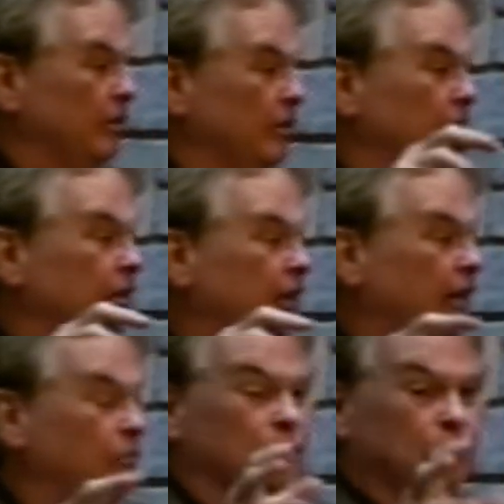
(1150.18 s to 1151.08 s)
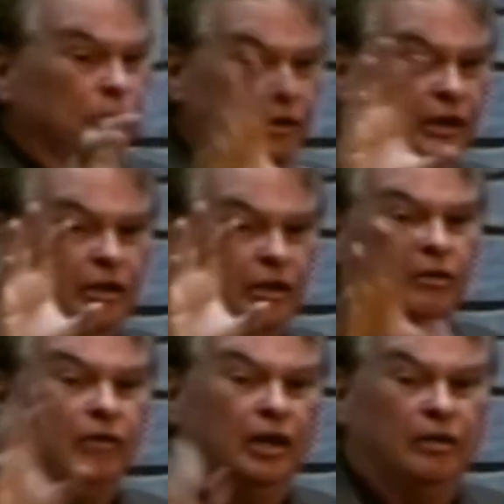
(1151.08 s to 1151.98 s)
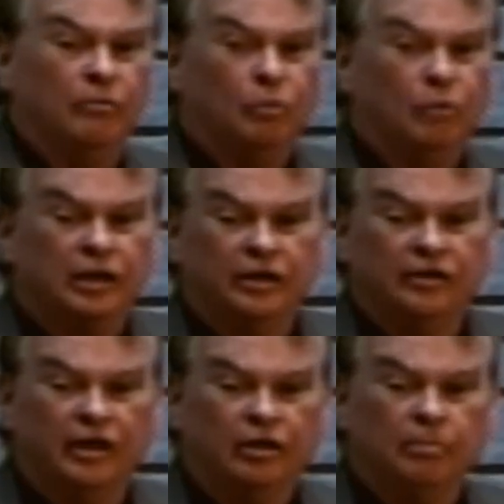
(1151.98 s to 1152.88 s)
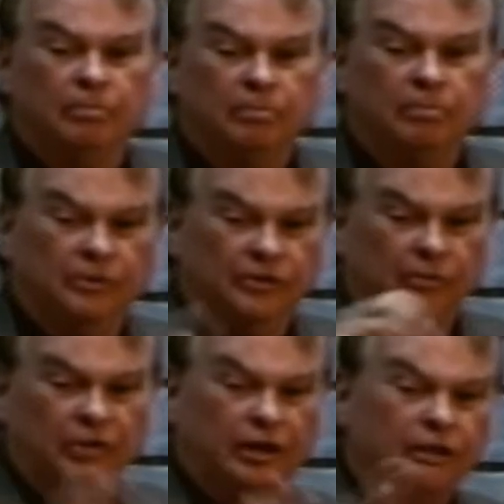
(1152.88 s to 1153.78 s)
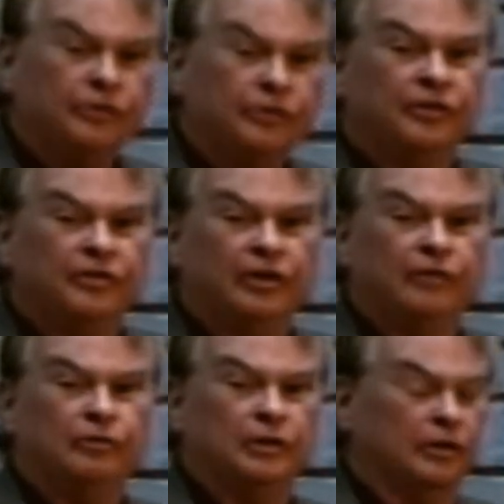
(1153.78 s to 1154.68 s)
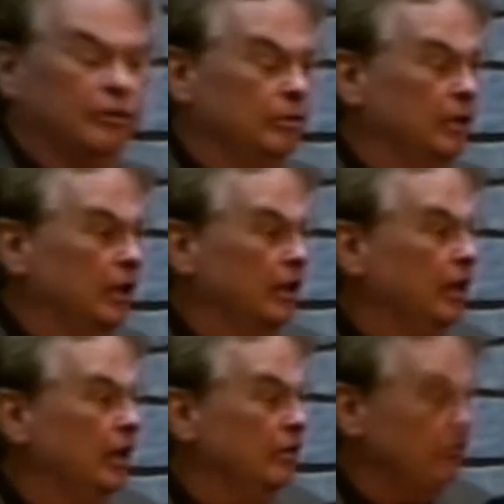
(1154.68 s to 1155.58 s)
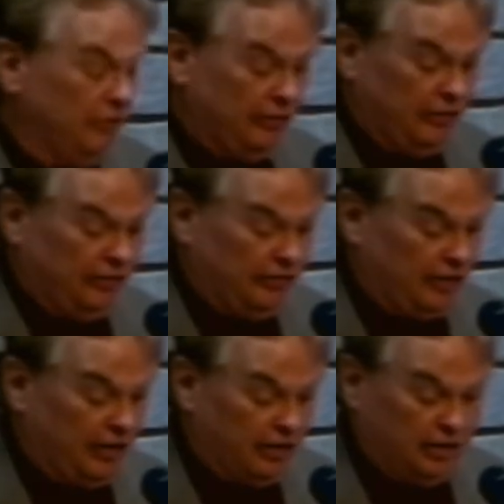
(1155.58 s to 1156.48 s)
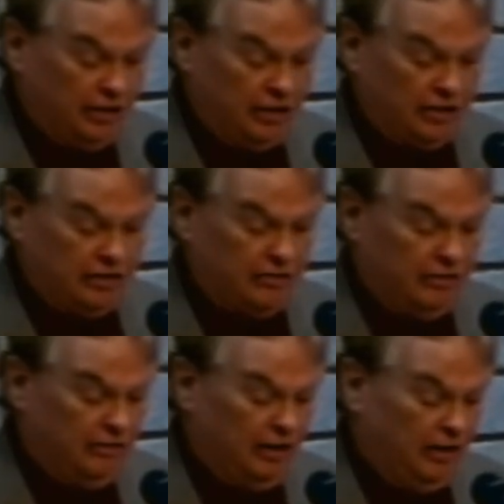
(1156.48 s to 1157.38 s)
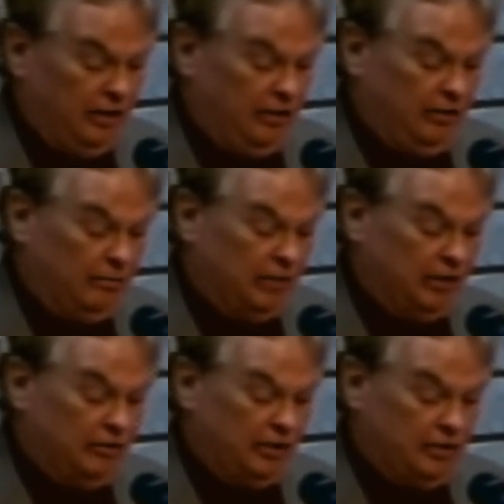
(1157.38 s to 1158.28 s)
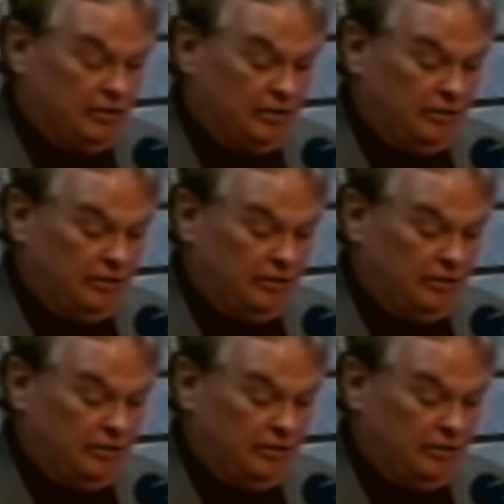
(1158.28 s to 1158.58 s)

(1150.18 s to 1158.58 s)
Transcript: like that, where we're working to help someone else's suffering through our consciousness and connection through meditation.